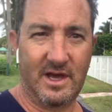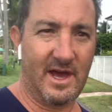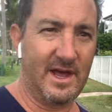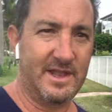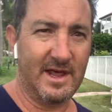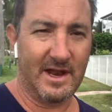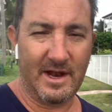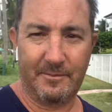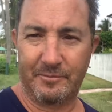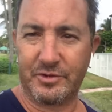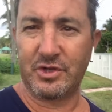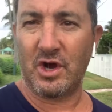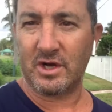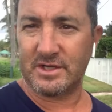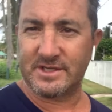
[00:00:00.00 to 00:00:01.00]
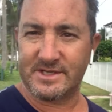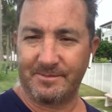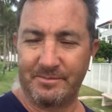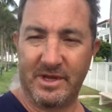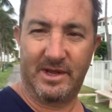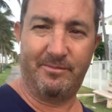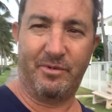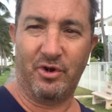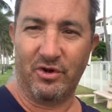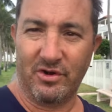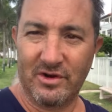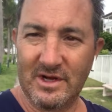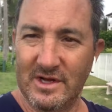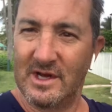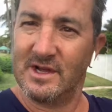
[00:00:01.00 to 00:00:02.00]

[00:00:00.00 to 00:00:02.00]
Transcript: and then I'm gonna talk to some people.